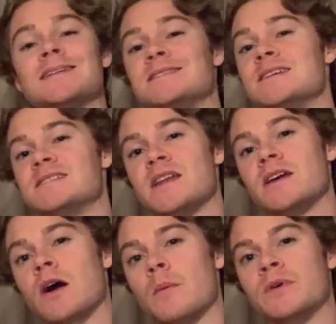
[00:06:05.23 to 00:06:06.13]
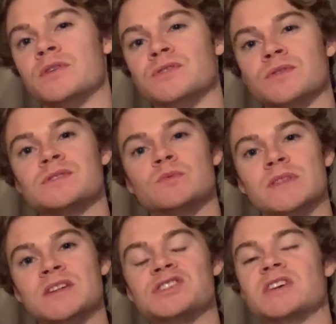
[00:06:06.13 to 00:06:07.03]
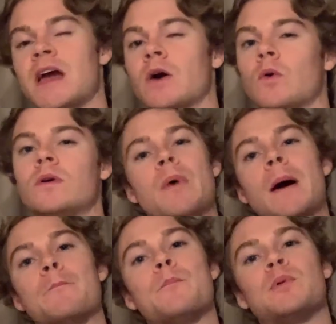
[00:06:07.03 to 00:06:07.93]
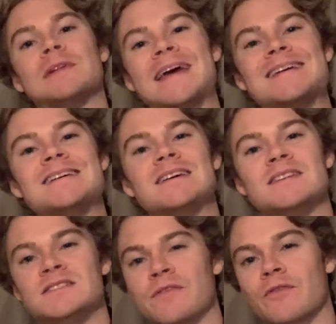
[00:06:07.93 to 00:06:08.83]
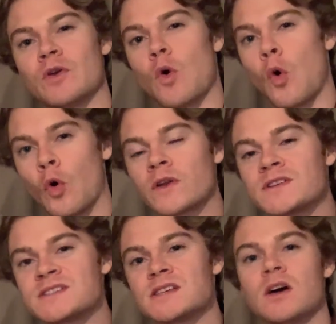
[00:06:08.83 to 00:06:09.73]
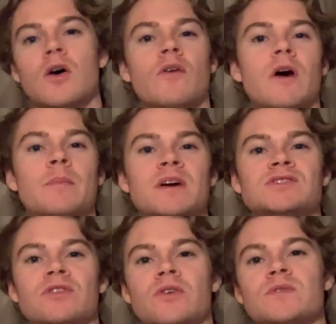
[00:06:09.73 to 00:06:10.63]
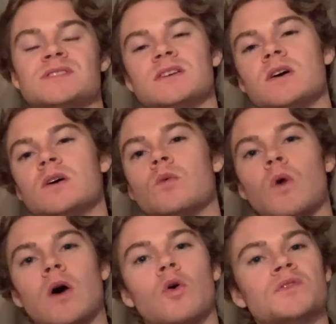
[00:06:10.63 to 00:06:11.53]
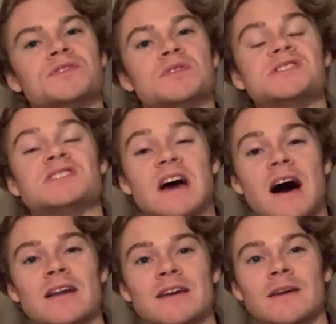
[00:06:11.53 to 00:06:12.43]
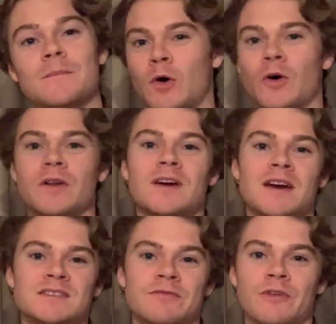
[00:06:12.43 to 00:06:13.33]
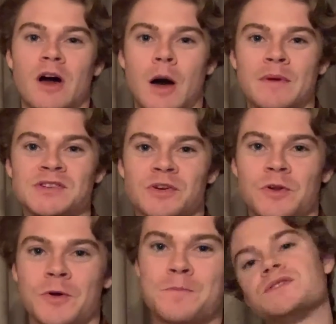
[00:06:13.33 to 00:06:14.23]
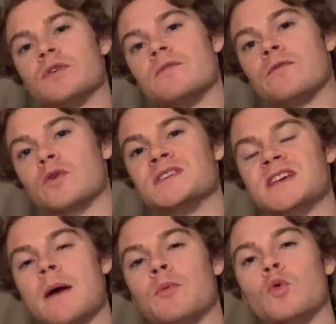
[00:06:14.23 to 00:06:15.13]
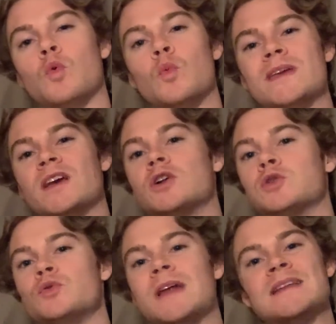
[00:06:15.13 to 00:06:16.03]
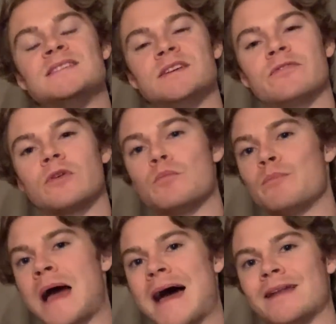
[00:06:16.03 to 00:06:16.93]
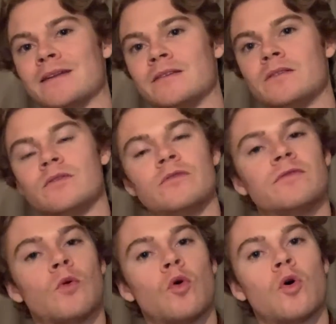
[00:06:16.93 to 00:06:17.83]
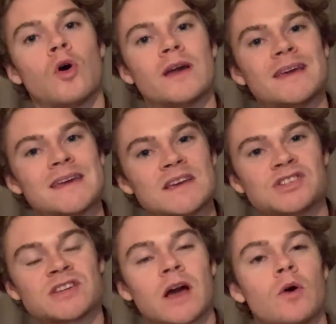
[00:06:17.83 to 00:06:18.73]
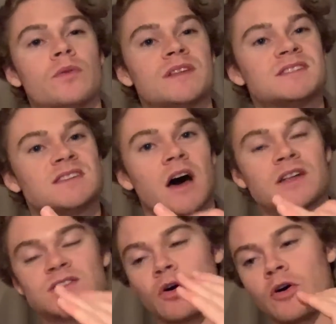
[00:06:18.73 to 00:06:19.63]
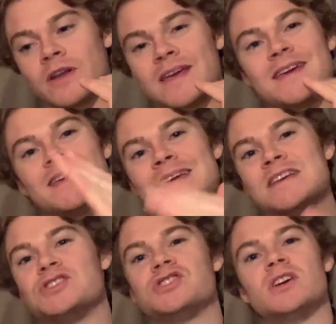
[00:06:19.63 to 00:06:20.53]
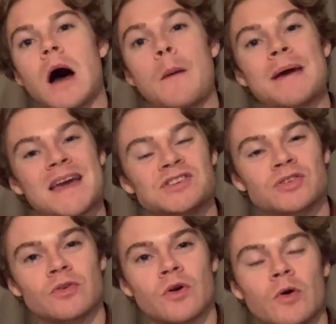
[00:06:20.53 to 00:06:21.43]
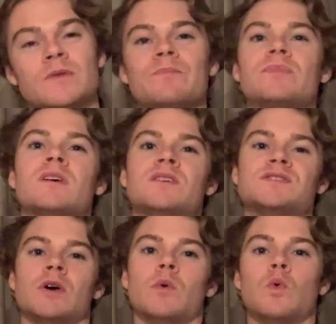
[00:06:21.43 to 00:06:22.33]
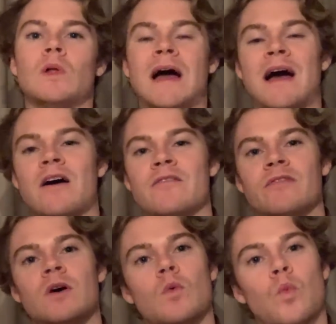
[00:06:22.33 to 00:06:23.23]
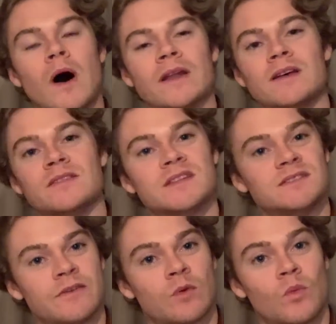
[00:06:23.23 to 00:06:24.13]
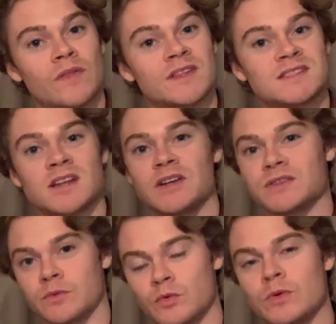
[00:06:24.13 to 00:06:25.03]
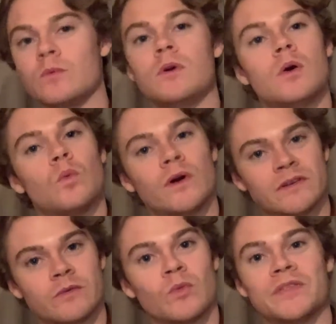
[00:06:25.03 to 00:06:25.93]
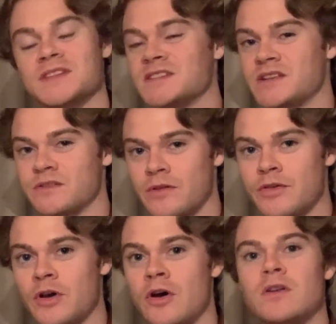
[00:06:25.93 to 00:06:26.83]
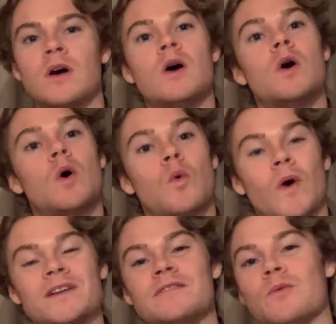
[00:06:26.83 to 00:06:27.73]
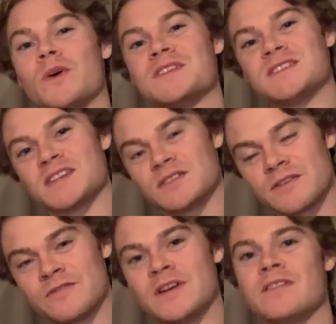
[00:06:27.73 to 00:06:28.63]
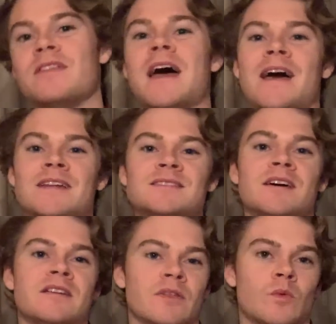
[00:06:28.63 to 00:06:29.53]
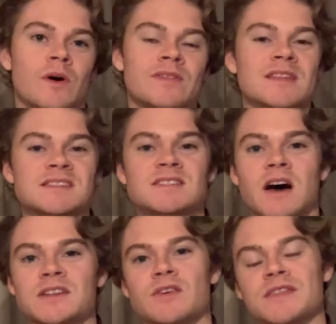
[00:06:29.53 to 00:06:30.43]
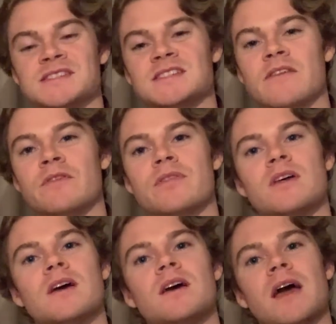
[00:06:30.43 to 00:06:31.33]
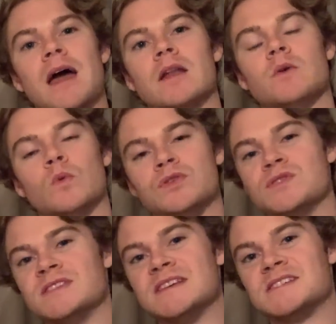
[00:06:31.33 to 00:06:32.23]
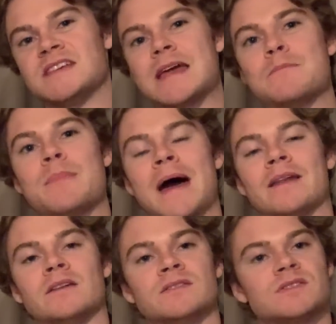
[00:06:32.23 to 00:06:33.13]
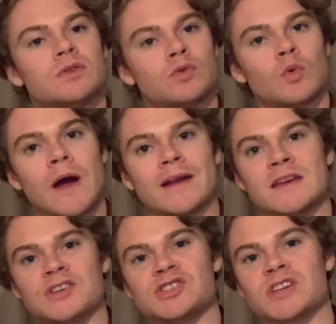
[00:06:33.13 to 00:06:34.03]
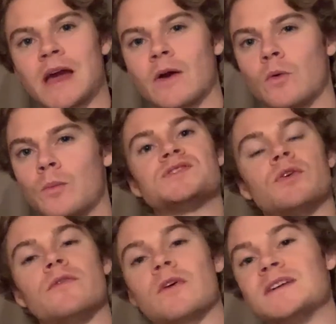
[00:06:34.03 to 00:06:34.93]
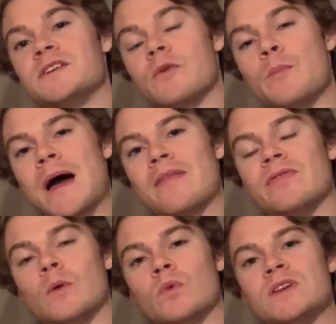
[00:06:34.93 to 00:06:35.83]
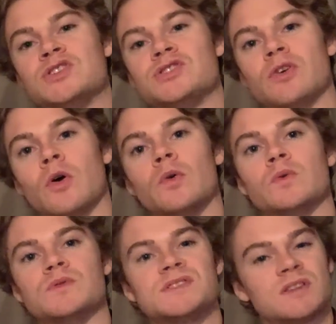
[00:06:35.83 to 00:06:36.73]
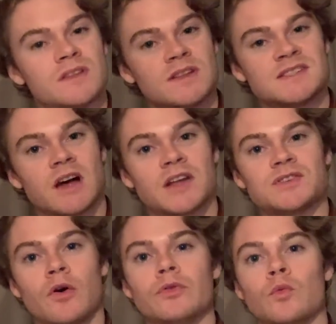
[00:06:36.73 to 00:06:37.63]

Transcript: and descending arpeggios with each scale, but playing different orders of arpeggio notes while also starting on a different arpeggio note. So for example, we include a different pattern for each scale that starts on each arpeggio note. So we'll have one that different one that starts on the root, one different one that starts on the third, one different one that starts on the fifth, and another one that starts on the seventh. And we use these same patterns throughout each scale. So for our different pattern that we chose that starts on the